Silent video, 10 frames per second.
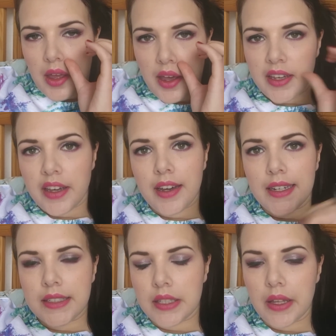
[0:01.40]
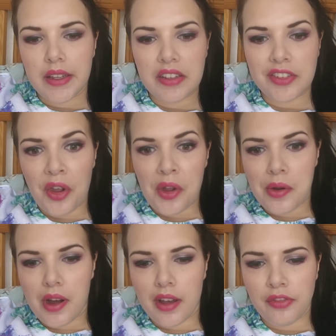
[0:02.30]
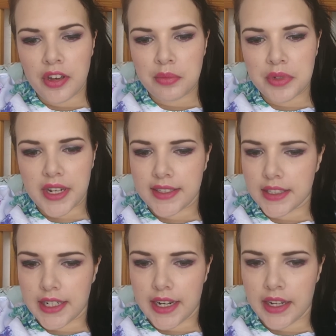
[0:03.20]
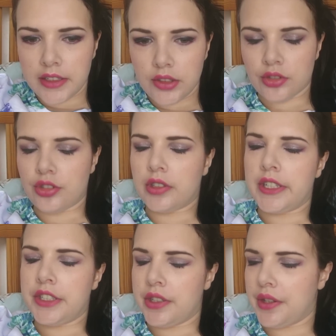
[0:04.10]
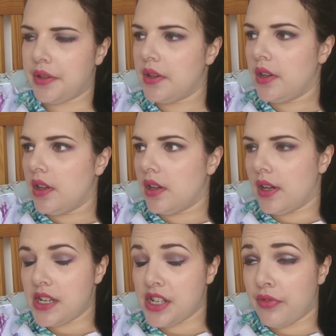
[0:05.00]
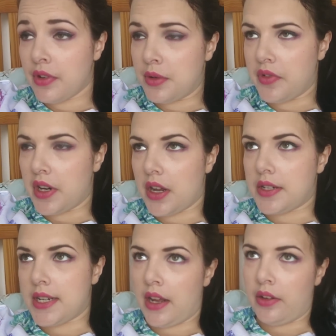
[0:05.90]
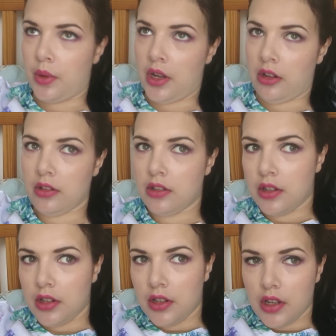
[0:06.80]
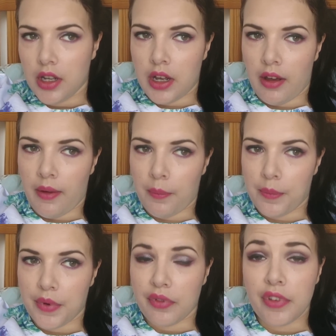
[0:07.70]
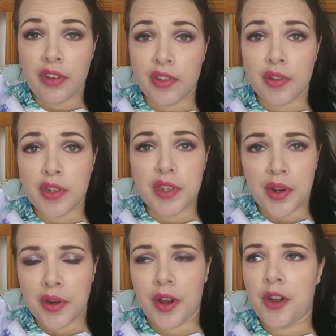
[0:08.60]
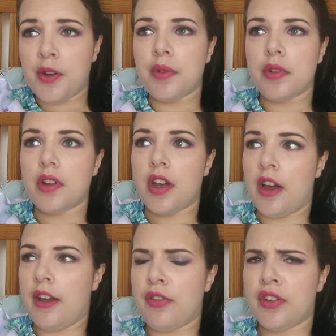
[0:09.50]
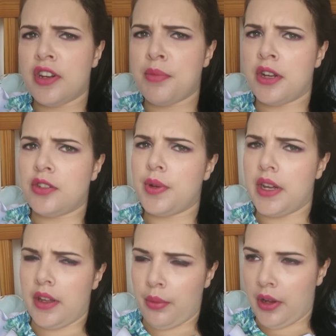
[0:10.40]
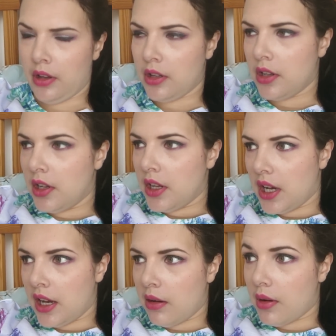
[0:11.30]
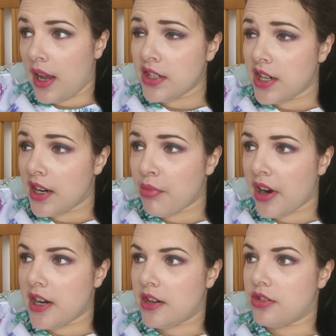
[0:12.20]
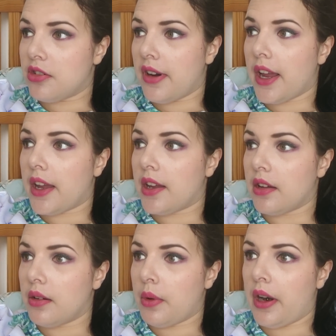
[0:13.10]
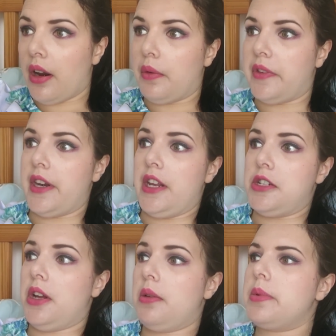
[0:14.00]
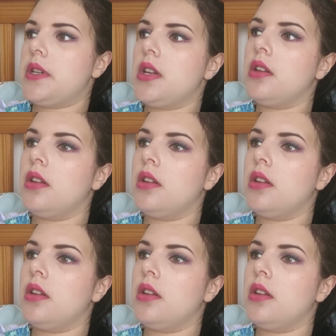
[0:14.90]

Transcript: Hi guys, so I filmed yesterday, or tried to. I actually filmed a video today as well. Um, but for those of you that don't know, uh, if you follow me on Twitter you will. Um, I actually had a brain injury when I was in Egypt.